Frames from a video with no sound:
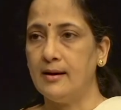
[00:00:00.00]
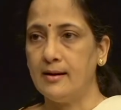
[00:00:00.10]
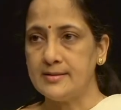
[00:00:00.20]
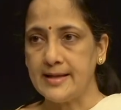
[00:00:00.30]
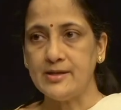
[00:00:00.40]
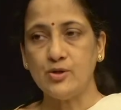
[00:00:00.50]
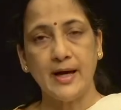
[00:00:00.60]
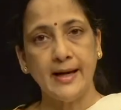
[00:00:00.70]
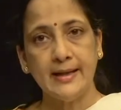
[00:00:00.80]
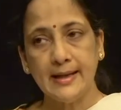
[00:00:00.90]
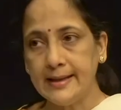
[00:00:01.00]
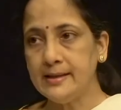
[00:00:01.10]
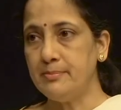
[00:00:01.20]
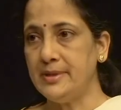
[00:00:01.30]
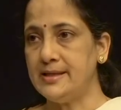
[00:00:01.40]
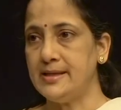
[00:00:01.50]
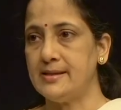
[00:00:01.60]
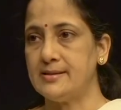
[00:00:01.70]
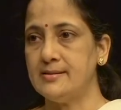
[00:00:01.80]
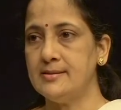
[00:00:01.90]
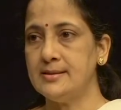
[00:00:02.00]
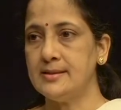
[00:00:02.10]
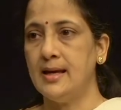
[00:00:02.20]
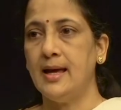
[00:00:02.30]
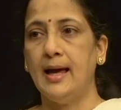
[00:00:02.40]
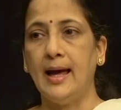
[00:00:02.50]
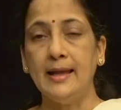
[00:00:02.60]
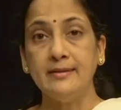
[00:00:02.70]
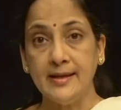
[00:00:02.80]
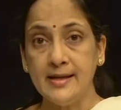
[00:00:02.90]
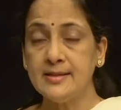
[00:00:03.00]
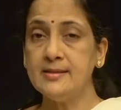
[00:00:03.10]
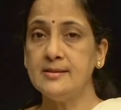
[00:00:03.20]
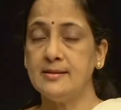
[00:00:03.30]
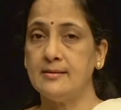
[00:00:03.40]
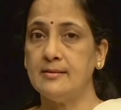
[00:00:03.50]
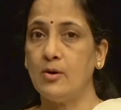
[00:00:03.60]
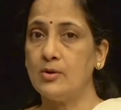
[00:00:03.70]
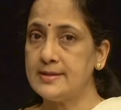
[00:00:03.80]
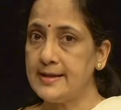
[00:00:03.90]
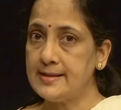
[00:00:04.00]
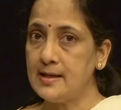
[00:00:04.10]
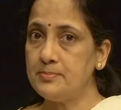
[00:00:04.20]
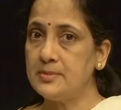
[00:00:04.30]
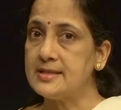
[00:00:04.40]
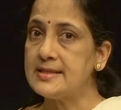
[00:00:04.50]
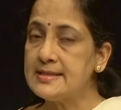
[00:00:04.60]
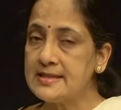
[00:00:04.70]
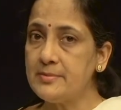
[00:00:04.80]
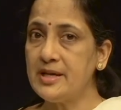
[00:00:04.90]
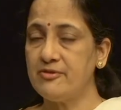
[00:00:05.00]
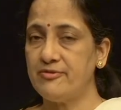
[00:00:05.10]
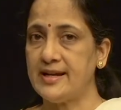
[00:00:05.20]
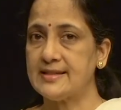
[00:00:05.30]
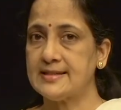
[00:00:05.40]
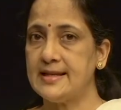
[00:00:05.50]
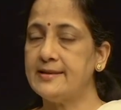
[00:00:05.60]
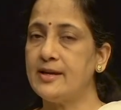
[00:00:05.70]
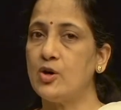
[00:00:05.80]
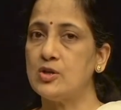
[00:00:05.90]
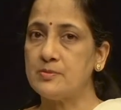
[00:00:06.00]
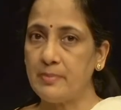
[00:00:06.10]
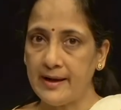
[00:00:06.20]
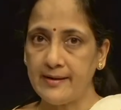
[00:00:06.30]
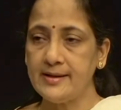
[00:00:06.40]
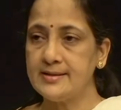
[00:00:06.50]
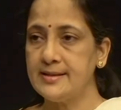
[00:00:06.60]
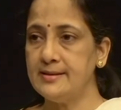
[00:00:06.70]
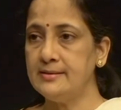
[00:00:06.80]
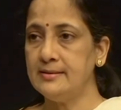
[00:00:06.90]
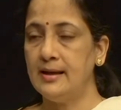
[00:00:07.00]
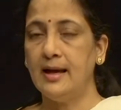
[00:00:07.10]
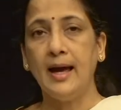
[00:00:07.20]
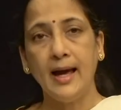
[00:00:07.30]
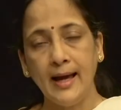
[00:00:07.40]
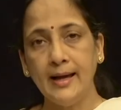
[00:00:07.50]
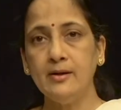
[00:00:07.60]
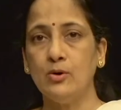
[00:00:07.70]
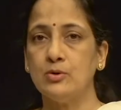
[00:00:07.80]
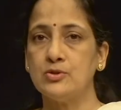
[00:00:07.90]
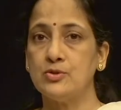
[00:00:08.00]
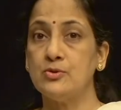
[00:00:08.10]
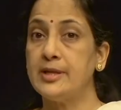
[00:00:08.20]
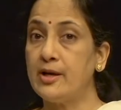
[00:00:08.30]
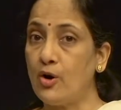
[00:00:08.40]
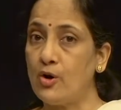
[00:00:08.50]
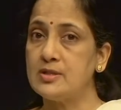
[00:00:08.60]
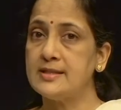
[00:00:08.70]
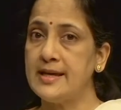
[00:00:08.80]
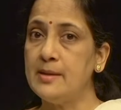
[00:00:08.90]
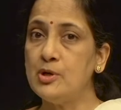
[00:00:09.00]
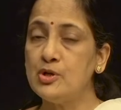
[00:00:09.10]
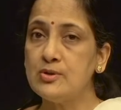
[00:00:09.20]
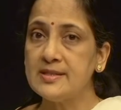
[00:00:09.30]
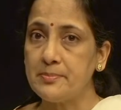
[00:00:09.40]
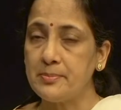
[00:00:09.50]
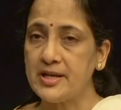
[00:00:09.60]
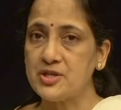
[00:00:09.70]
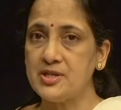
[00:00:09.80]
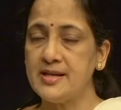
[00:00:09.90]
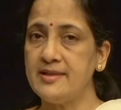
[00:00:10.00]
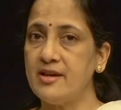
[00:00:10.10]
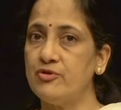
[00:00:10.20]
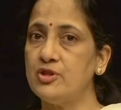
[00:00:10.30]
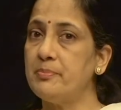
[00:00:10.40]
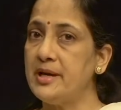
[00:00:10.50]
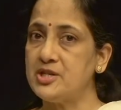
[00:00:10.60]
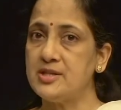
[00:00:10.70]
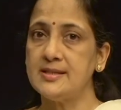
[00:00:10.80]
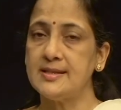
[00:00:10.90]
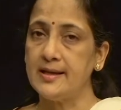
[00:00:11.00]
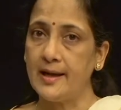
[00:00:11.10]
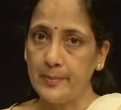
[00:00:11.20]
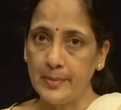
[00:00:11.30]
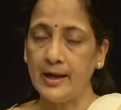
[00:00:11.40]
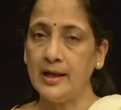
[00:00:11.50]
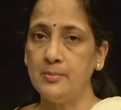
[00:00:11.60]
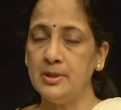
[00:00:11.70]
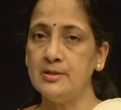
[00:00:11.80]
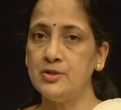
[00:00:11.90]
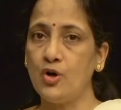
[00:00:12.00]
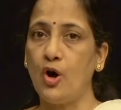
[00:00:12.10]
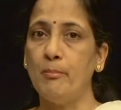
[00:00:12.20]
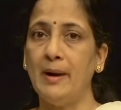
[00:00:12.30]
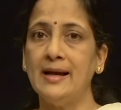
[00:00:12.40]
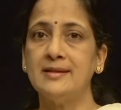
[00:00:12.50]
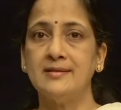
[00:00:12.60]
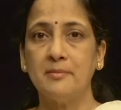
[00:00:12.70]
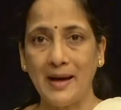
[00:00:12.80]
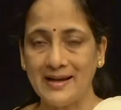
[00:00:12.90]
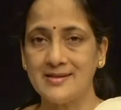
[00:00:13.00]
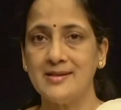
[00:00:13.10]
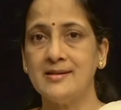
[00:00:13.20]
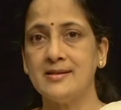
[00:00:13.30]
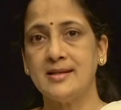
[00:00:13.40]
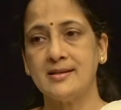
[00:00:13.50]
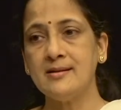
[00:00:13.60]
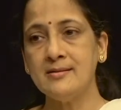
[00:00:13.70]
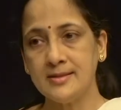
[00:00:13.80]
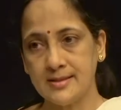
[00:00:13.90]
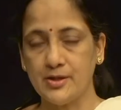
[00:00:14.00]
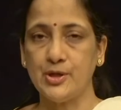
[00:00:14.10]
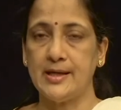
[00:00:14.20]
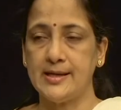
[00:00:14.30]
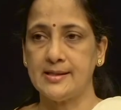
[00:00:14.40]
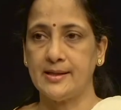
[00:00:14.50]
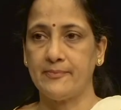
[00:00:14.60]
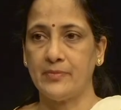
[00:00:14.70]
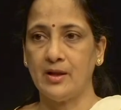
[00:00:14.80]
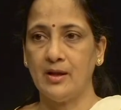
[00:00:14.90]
cytokine-like mediators. And these in turn set up the systemic effects, like they cause pyrexia and also they cause immunosuppression, and therefore the patient is unable to combat the bacteria that are circulating.